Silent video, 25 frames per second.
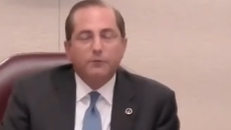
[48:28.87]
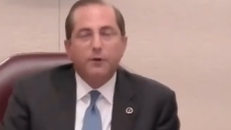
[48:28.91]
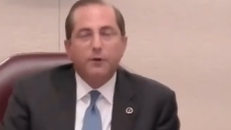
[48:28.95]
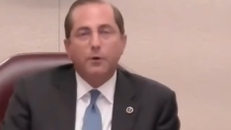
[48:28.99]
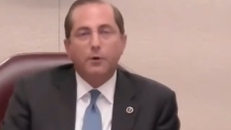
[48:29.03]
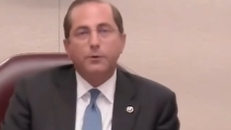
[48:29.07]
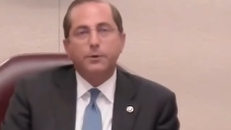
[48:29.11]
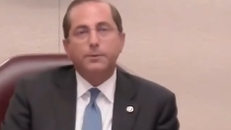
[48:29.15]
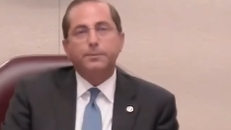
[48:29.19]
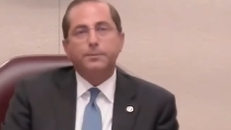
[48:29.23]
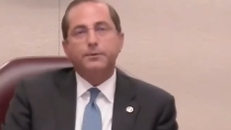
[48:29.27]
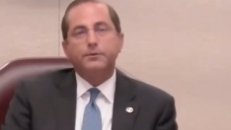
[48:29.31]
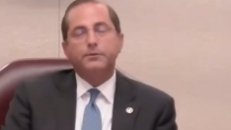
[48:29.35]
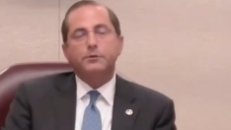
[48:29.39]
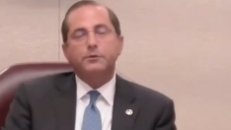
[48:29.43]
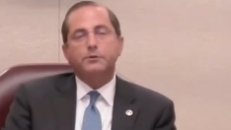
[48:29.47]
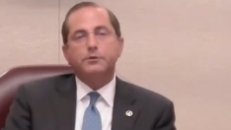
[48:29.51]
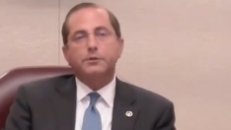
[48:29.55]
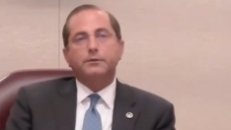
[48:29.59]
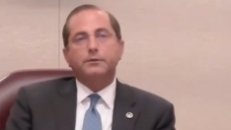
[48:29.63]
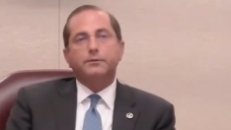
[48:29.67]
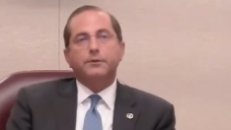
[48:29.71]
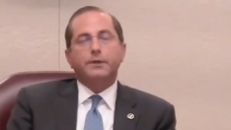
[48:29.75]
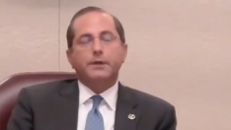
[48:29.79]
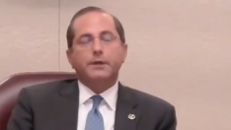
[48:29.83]
So the
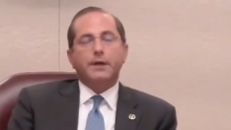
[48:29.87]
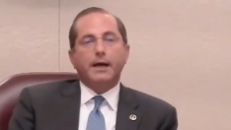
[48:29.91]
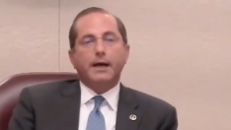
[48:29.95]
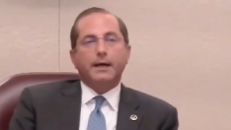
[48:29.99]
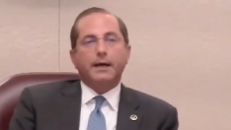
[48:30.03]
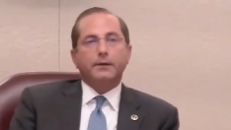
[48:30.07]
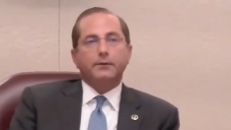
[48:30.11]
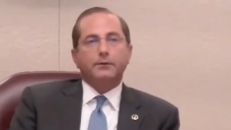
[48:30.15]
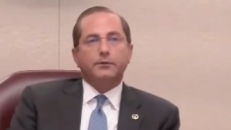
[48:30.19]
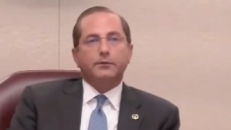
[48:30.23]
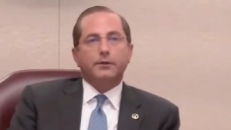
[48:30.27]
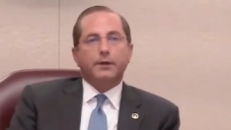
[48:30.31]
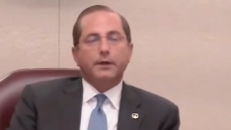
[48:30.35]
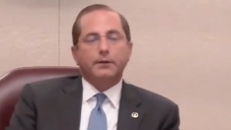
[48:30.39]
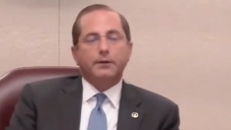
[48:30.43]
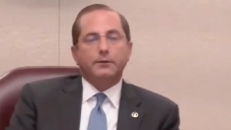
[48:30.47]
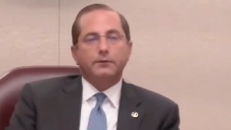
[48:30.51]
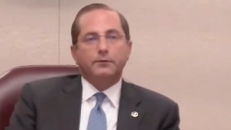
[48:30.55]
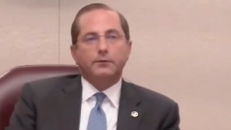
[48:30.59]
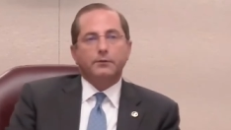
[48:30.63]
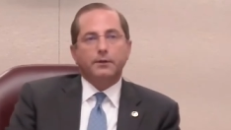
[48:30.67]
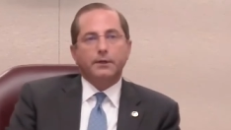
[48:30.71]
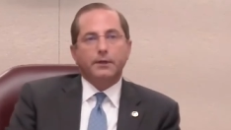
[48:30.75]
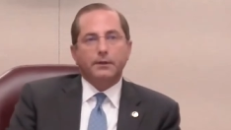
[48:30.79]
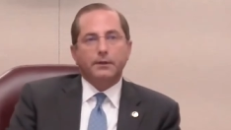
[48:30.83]
position of the United
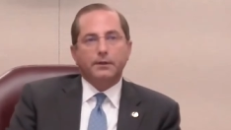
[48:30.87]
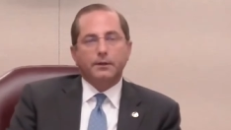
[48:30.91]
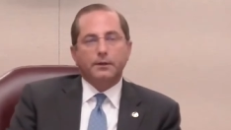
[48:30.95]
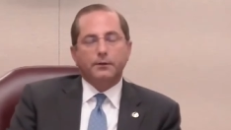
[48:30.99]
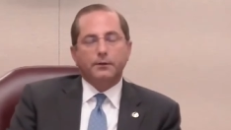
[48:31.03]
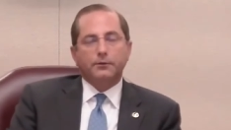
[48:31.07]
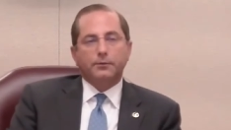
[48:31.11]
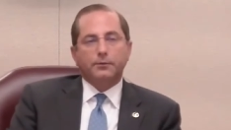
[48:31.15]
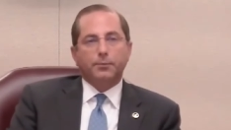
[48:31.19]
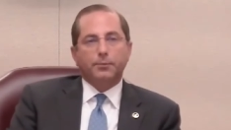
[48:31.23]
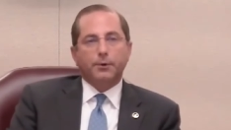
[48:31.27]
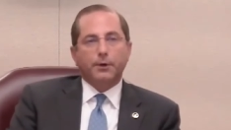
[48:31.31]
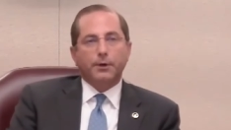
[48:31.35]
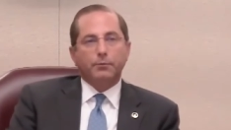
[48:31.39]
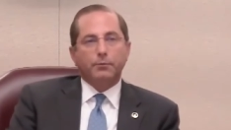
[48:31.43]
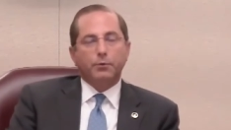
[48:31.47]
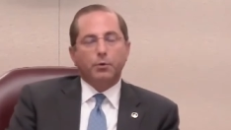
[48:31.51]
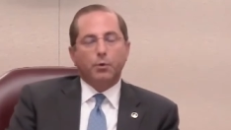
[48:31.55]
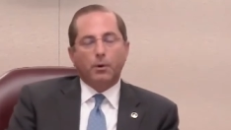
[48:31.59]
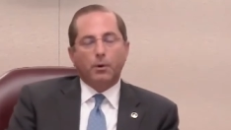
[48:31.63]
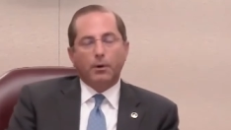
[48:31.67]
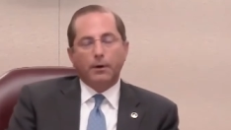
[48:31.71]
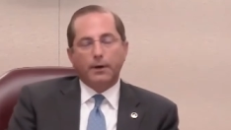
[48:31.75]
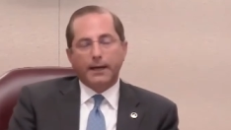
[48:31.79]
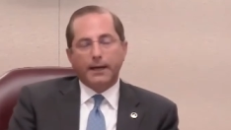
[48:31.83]
States in the Supreme
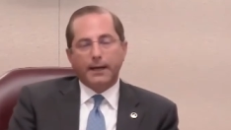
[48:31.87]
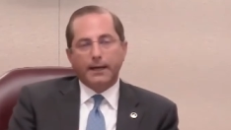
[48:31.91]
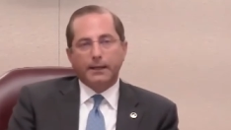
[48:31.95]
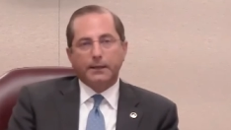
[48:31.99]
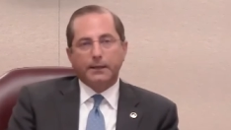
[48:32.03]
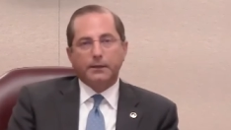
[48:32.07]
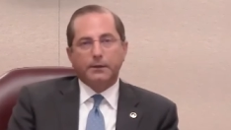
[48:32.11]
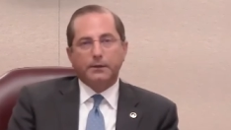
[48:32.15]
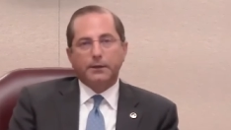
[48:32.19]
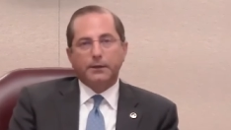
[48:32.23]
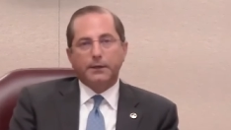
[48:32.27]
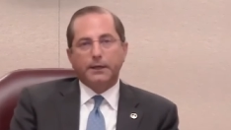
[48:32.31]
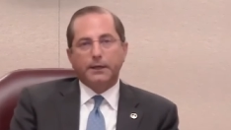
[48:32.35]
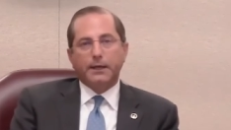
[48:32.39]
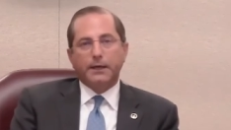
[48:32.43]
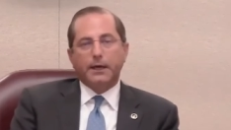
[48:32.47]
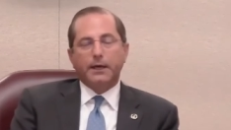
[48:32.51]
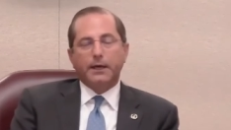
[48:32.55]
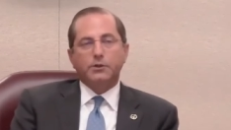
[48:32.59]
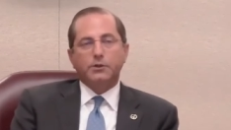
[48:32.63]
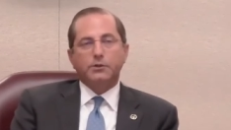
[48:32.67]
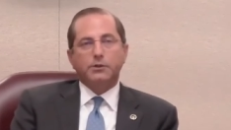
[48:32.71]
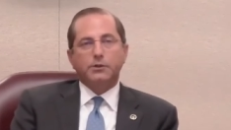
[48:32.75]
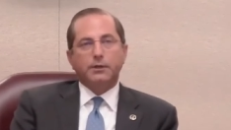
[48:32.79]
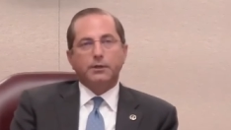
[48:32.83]
Court and in the
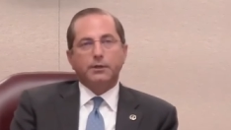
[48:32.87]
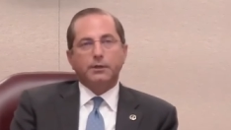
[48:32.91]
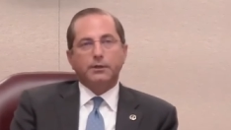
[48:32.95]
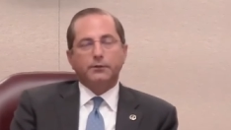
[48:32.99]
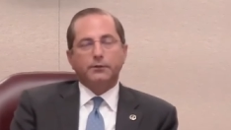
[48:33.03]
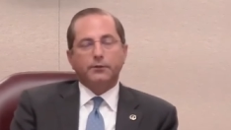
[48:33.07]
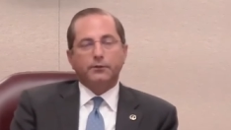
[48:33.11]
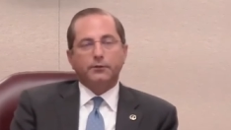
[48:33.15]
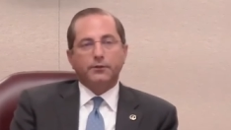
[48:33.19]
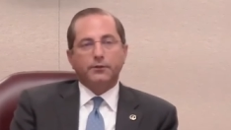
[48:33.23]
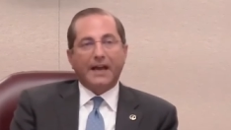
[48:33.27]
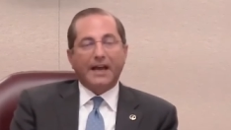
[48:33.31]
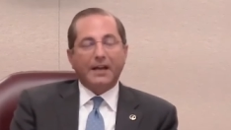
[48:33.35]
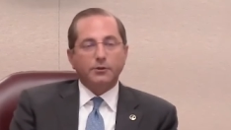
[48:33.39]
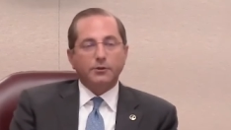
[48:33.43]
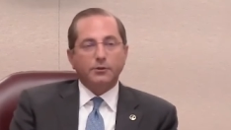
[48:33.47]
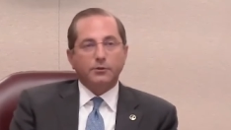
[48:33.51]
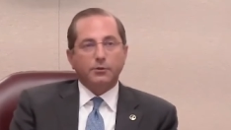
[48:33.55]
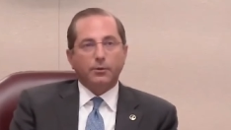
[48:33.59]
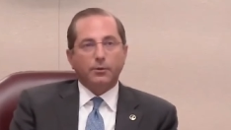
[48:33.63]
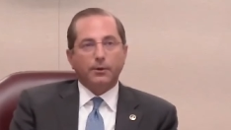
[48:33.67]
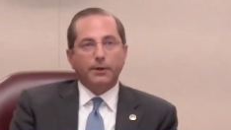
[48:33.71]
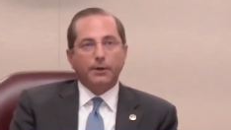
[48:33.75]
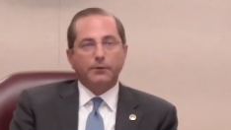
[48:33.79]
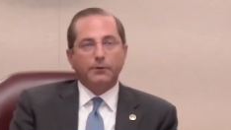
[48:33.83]
litigation is a
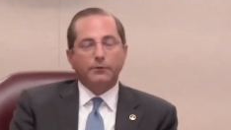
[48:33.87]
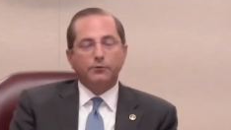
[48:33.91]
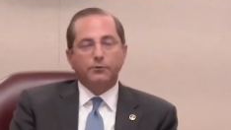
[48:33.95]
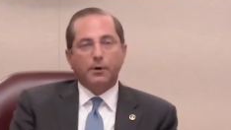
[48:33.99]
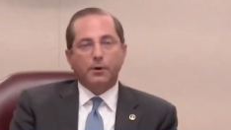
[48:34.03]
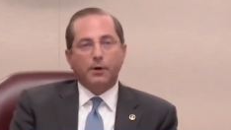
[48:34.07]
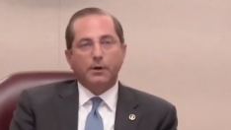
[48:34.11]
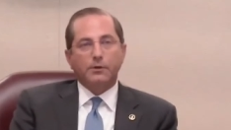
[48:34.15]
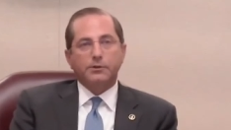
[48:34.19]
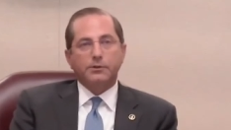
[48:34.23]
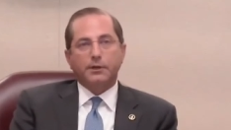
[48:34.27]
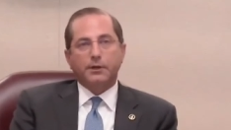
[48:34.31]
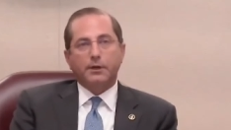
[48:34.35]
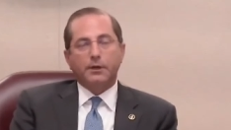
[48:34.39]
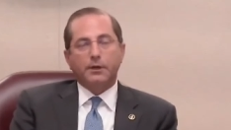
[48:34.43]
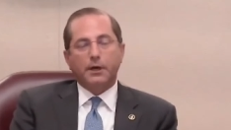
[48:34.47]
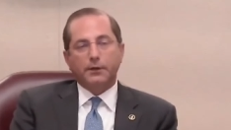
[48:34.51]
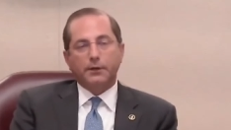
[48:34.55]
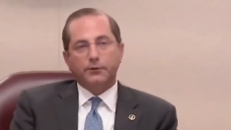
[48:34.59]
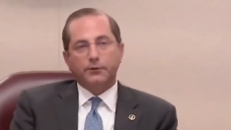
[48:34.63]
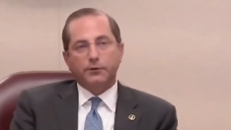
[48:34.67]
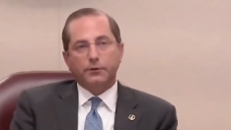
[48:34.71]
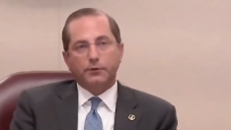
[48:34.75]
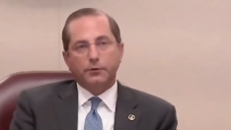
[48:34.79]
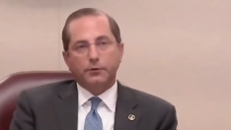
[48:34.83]
statutory construction and
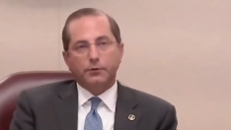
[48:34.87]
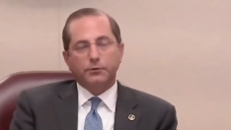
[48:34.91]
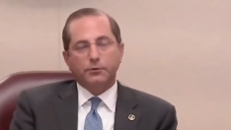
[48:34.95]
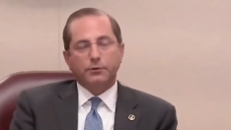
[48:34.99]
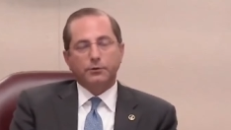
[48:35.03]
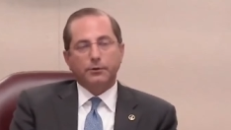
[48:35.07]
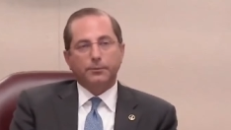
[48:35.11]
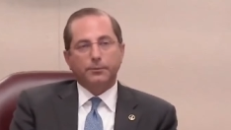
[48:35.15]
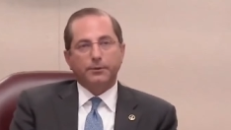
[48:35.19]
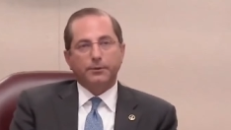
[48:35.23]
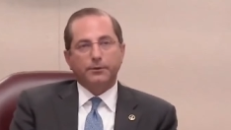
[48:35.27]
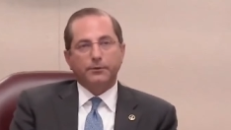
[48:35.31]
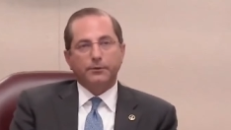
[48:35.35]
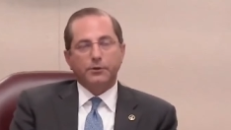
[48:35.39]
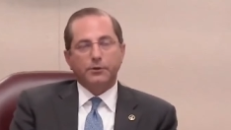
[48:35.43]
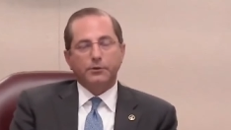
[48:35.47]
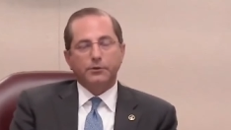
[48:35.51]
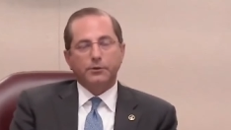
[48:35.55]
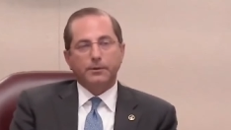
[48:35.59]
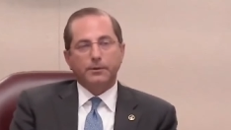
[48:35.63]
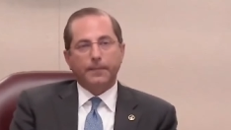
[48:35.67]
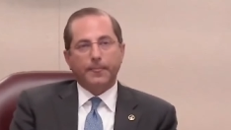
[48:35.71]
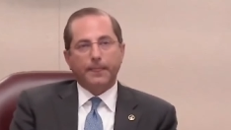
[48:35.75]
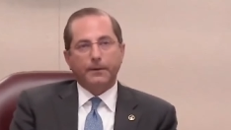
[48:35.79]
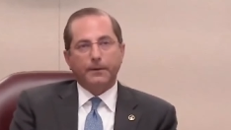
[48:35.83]
constitutional
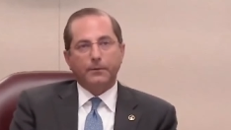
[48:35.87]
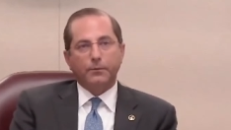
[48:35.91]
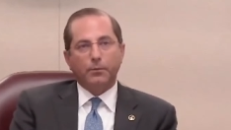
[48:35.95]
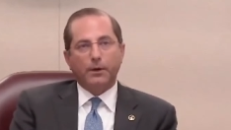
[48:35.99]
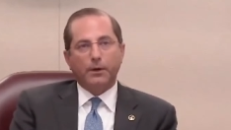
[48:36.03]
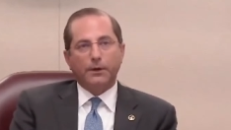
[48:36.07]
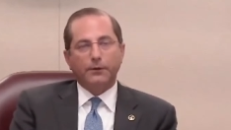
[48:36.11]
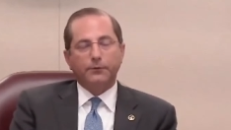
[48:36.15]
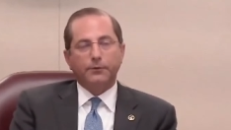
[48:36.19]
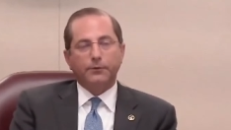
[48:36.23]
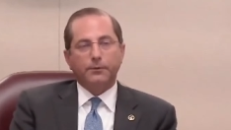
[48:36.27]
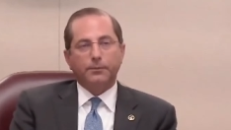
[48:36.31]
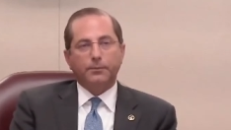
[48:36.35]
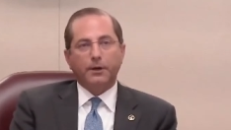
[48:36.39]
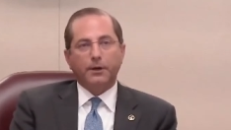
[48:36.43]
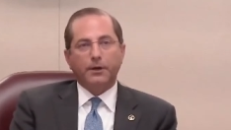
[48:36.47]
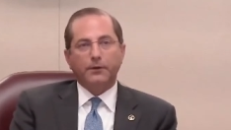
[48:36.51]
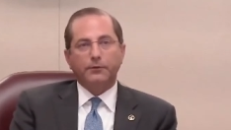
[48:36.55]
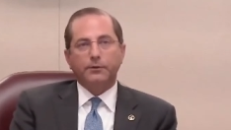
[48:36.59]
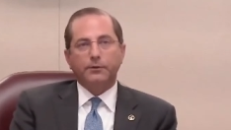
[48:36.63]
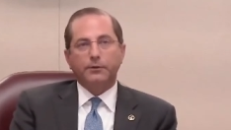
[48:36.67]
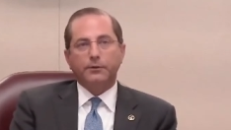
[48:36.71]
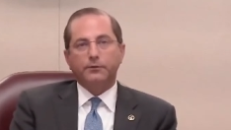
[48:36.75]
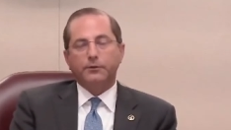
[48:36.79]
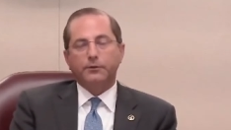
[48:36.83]
position that once the
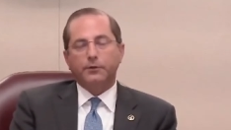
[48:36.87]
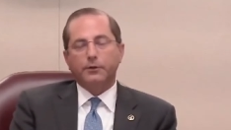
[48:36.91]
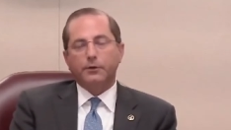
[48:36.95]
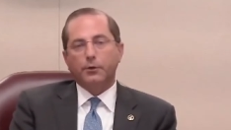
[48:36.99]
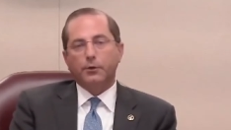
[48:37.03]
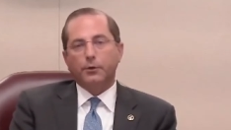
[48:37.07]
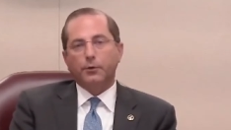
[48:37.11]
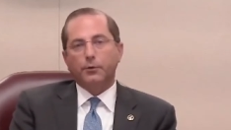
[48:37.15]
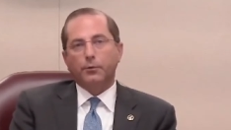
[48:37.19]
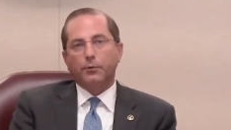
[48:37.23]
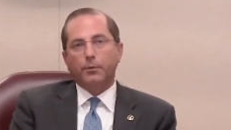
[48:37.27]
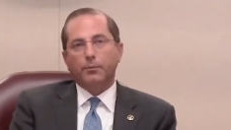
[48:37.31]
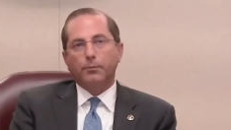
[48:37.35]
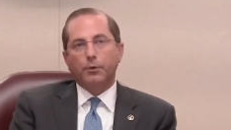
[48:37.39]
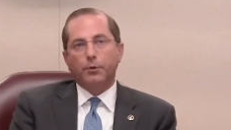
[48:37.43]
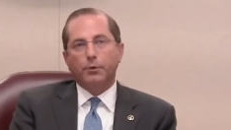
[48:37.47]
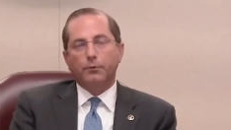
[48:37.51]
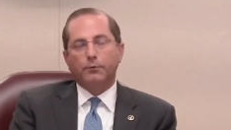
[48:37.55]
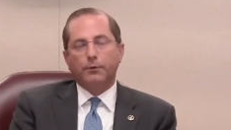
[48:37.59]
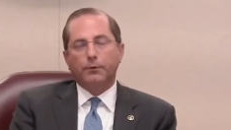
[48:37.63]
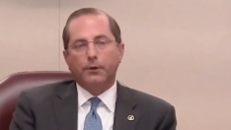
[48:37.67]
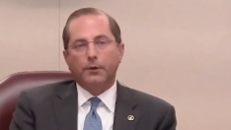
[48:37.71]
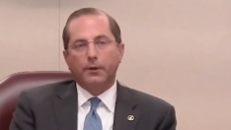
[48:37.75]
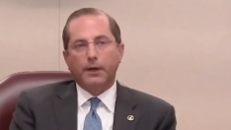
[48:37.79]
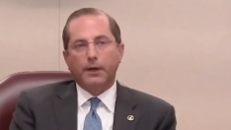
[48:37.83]
president secured
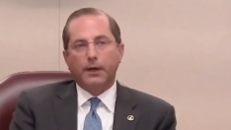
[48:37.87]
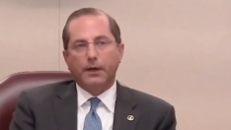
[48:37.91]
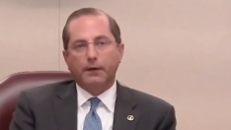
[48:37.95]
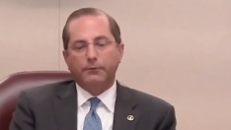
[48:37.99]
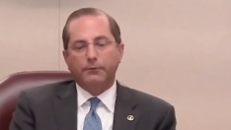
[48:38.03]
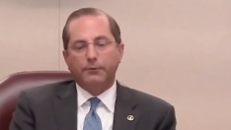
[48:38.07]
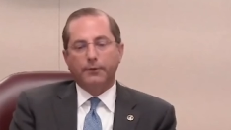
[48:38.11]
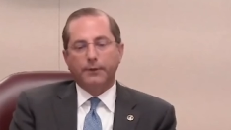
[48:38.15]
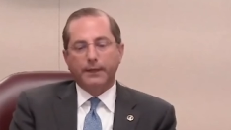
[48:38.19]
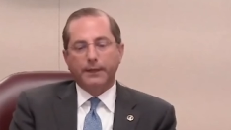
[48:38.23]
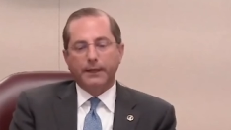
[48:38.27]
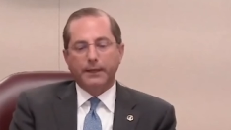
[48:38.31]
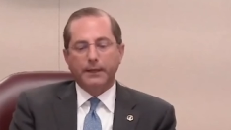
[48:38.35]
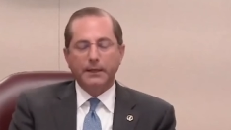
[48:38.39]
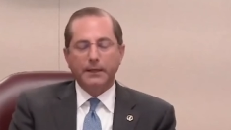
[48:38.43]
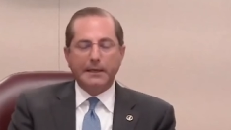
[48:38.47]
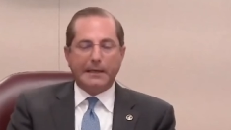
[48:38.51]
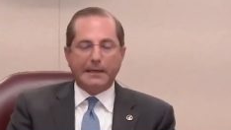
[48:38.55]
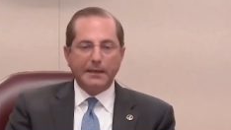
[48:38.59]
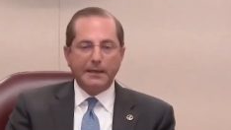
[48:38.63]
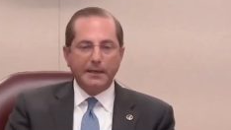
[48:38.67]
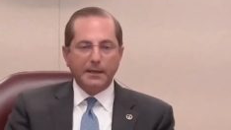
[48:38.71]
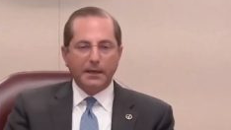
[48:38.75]
removal of the